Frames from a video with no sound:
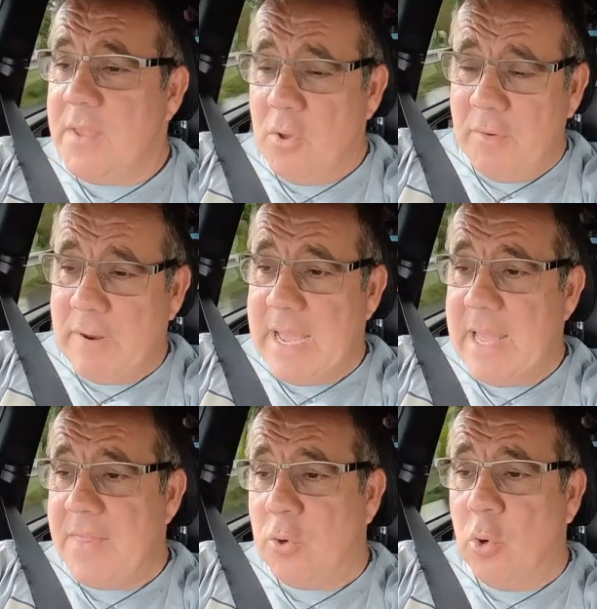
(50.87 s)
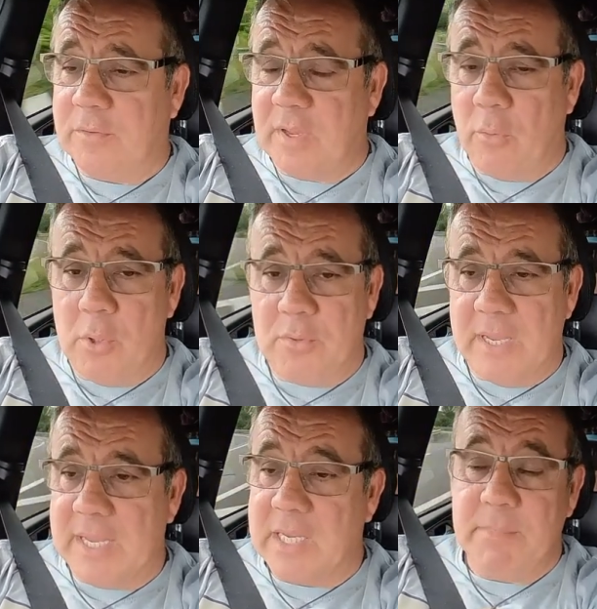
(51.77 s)
The other air, the
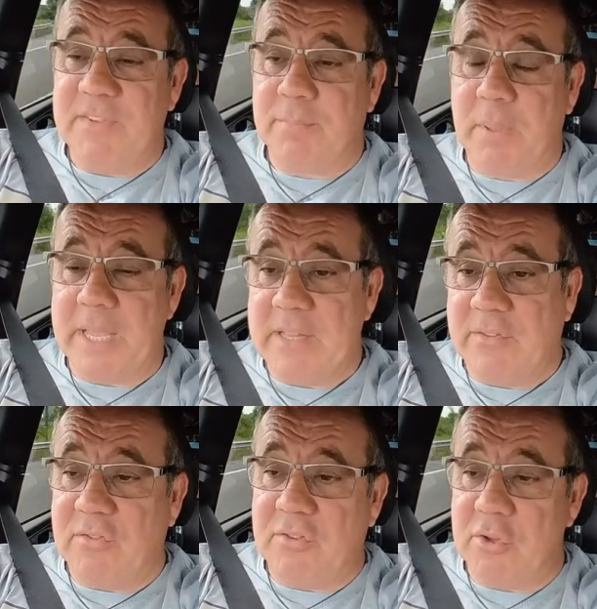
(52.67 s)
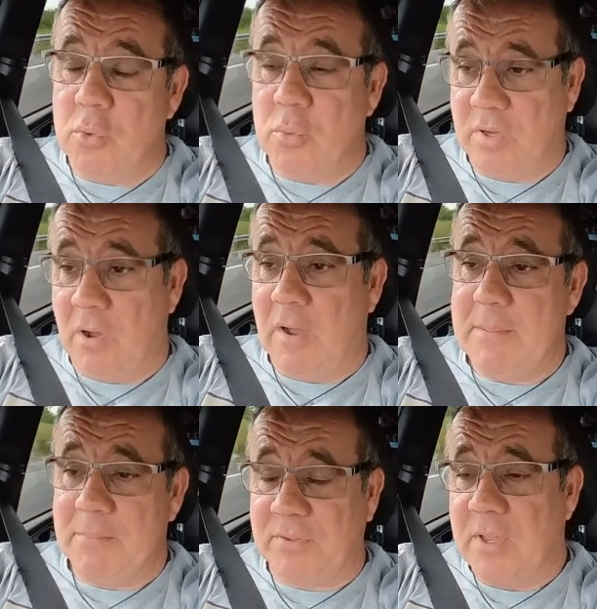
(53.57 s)
Autoroute Air, can be split into two
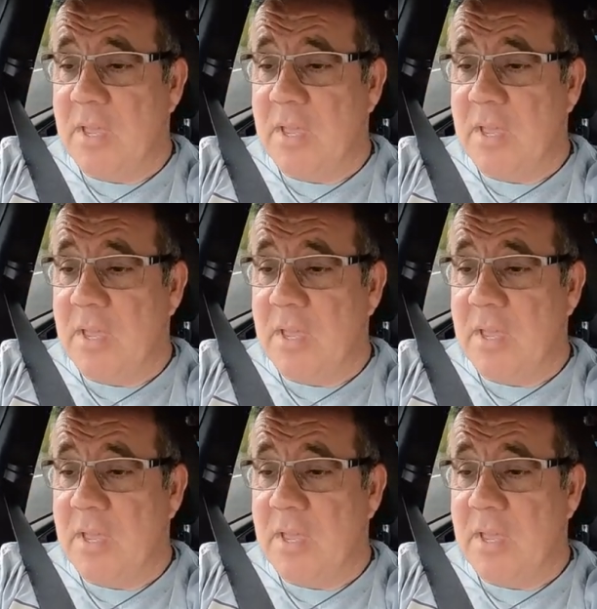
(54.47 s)
types.